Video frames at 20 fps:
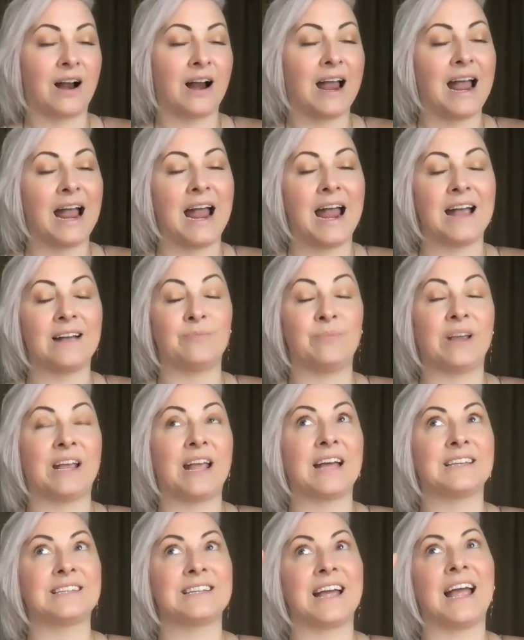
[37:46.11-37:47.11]
I
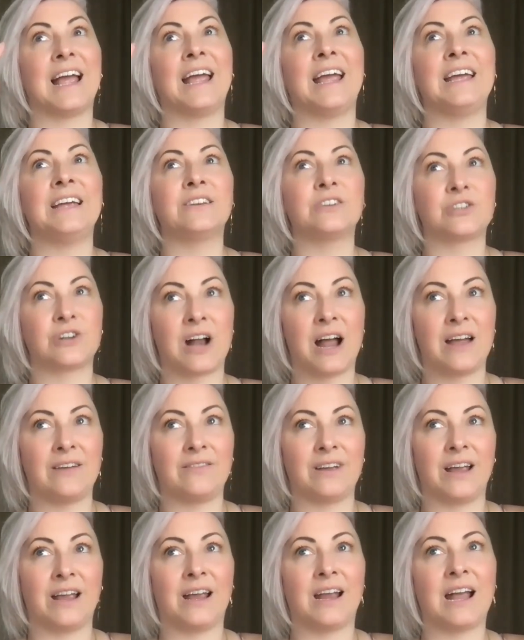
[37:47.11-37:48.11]
began to hate
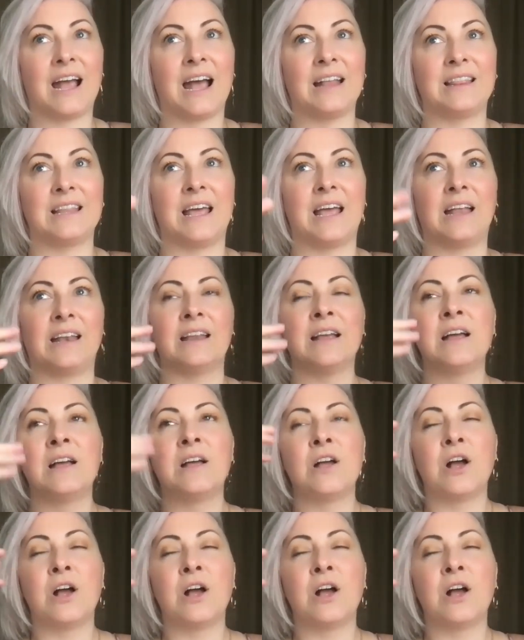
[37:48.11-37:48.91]
driving and then